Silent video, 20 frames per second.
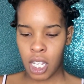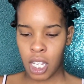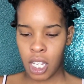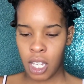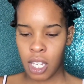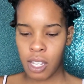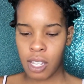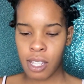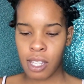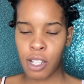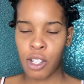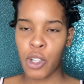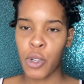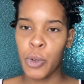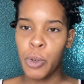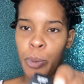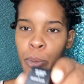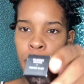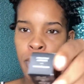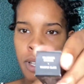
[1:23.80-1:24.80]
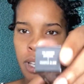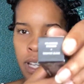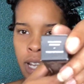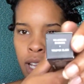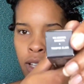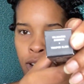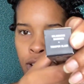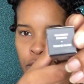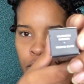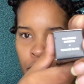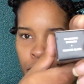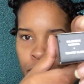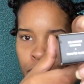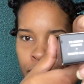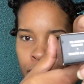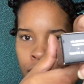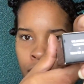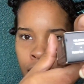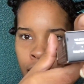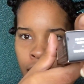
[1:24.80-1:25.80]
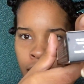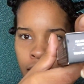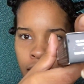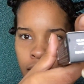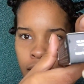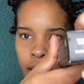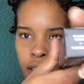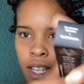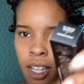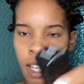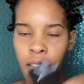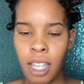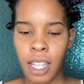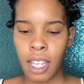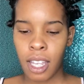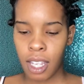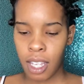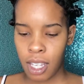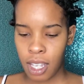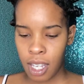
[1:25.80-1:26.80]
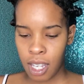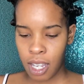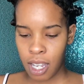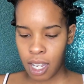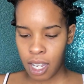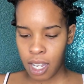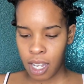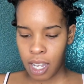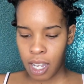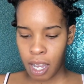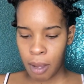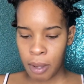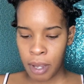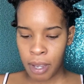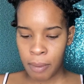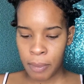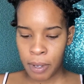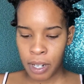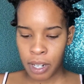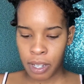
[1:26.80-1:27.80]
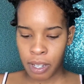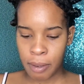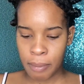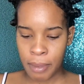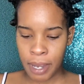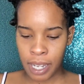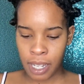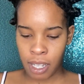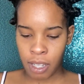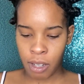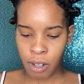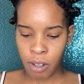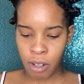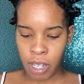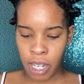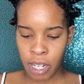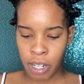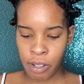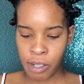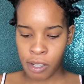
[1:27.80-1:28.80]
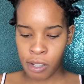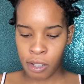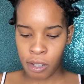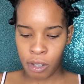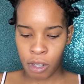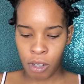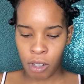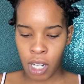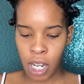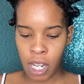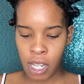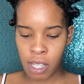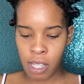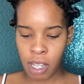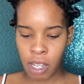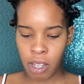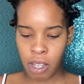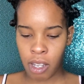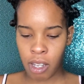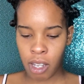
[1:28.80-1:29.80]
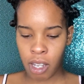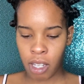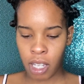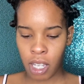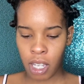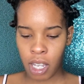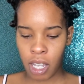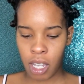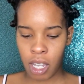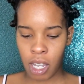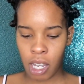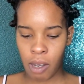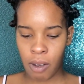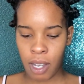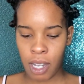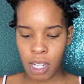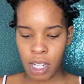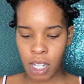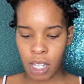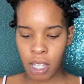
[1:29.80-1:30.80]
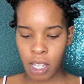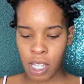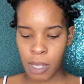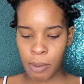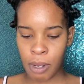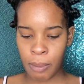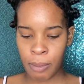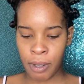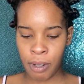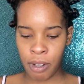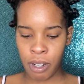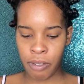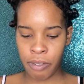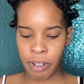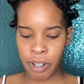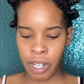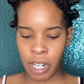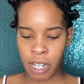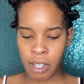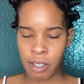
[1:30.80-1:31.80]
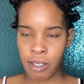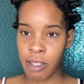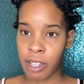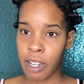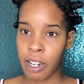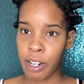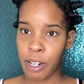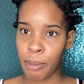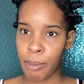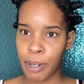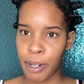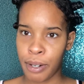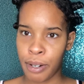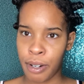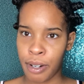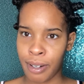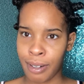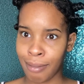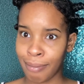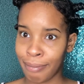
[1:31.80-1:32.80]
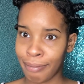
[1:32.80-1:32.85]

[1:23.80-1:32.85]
This is in Trooper, the color Trooper Black. I am gonna come back a little later and show you guys like how I did this, probably on a different day since I already put it on.